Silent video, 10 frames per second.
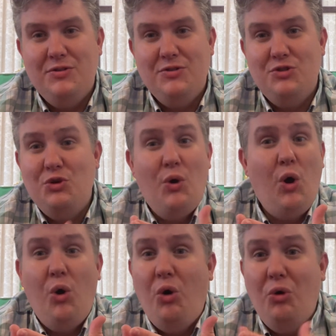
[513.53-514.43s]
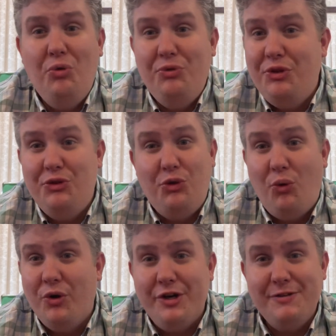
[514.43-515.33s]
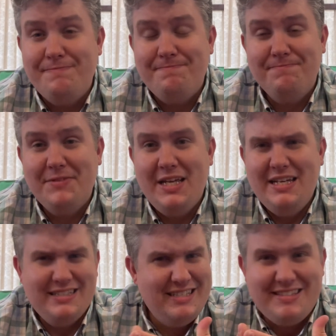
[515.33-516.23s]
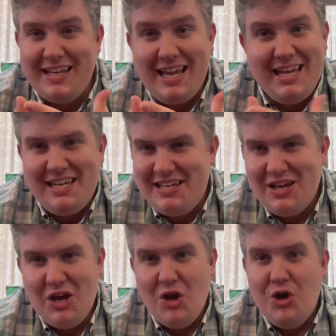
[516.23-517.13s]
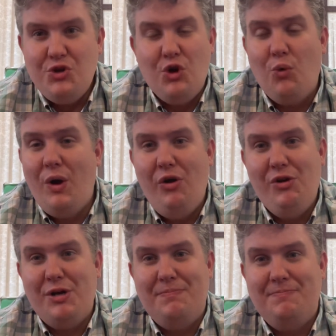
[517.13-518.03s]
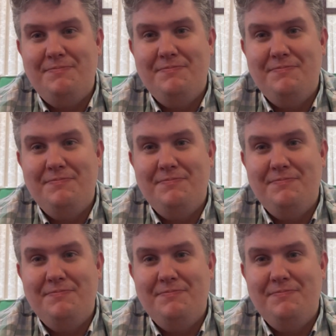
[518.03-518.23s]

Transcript: to hold the door, to say you're welcome,